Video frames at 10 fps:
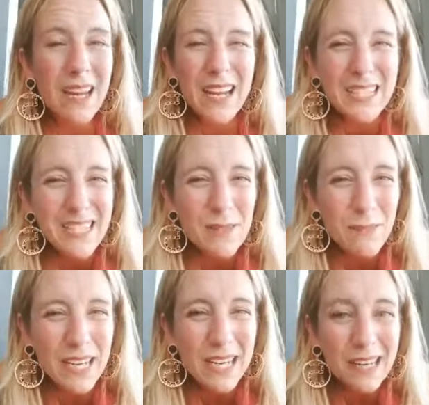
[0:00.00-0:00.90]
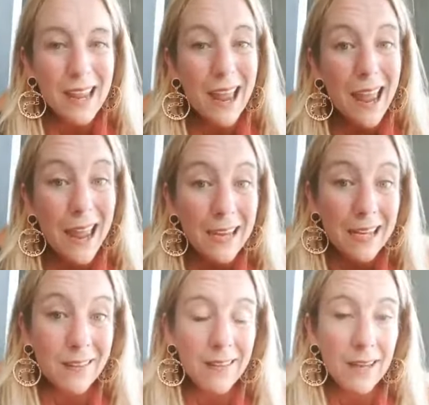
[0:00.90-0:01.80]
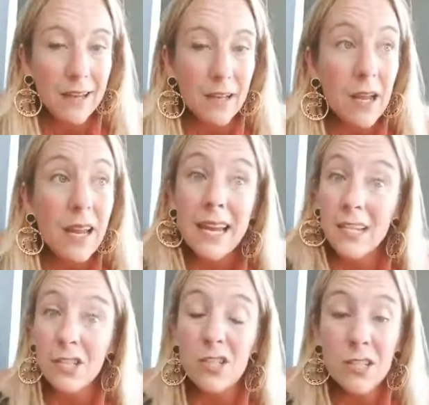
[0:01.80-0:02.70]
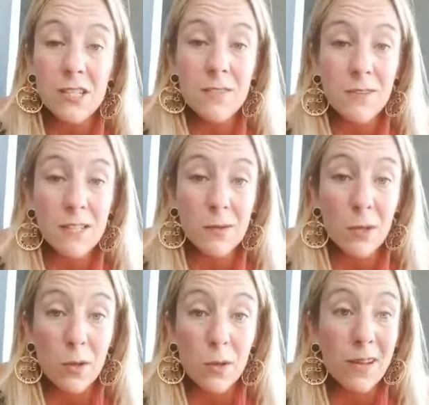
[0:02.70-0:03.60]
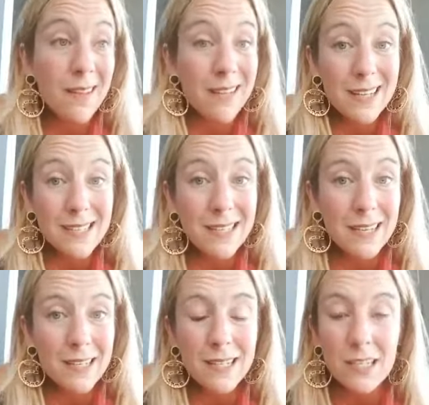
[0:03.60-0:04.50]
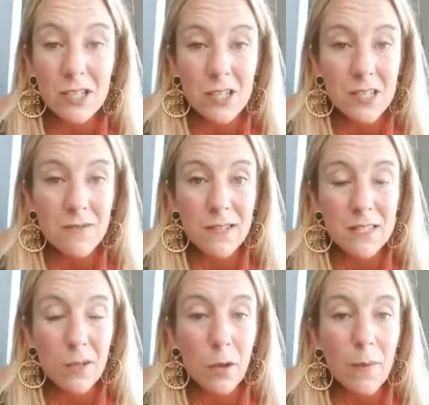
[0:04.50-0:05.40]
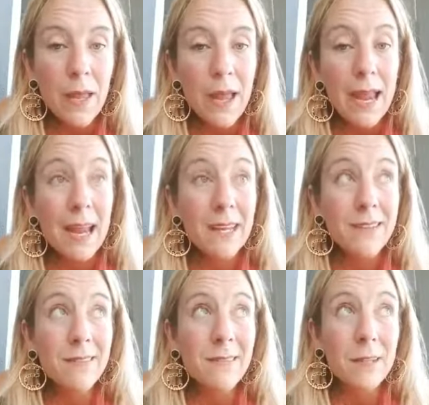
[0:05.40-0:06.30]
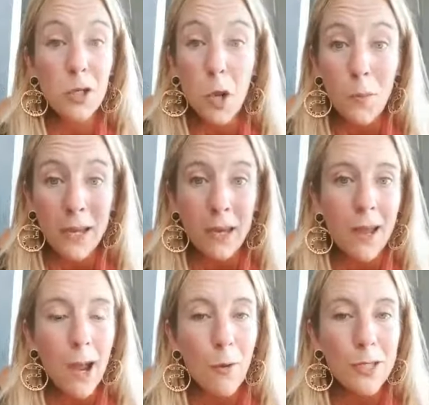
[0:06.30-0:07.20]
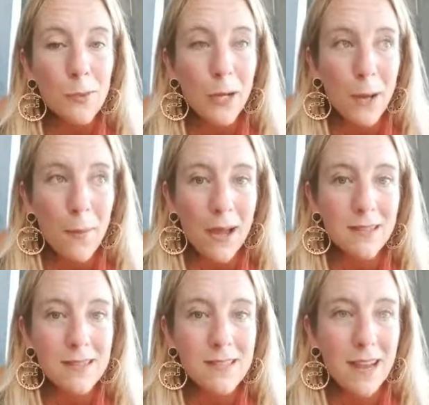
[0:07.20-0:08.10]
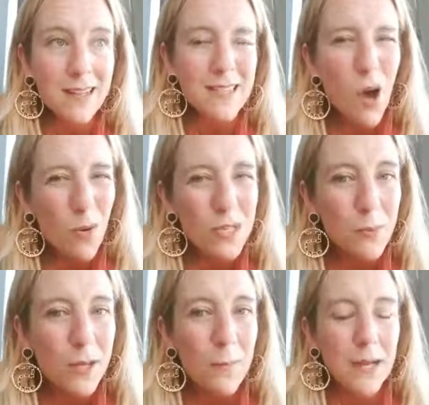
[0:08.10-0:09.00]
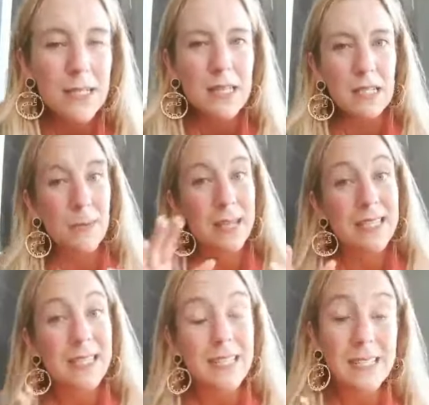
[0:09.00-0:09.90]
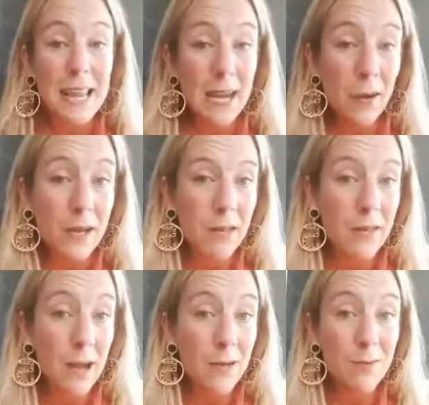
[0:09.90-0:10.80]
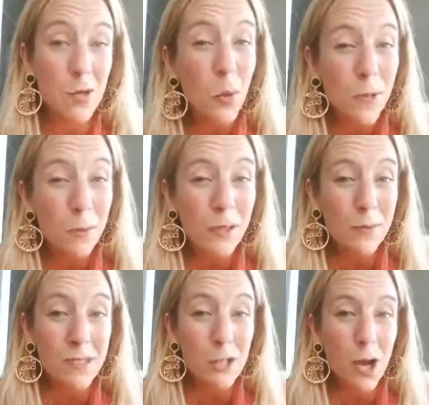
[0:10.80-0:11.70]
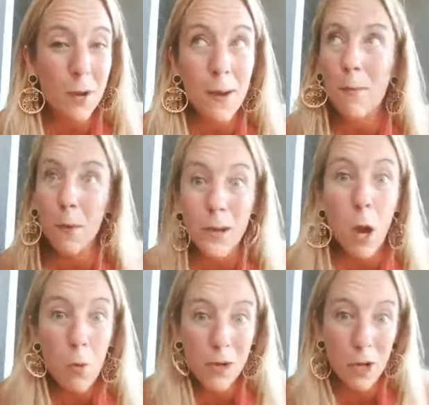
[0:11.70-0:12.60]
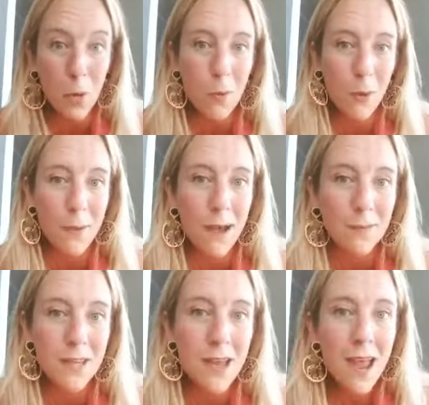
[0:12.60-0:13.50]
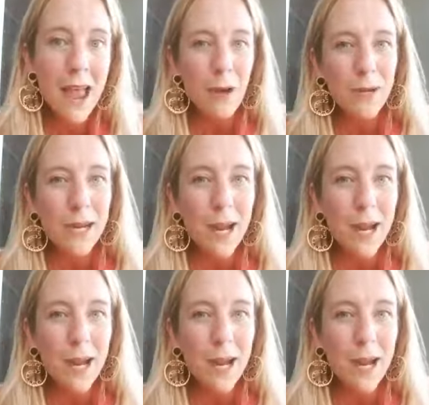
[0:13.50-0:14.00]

it doesn't mean anything. It is just physical. That's it. It's just physical. And you know me, I always bring it back to sex. Always bring it back to sex because it is the area that nobody really wants to talk about, but we all want to know more about. And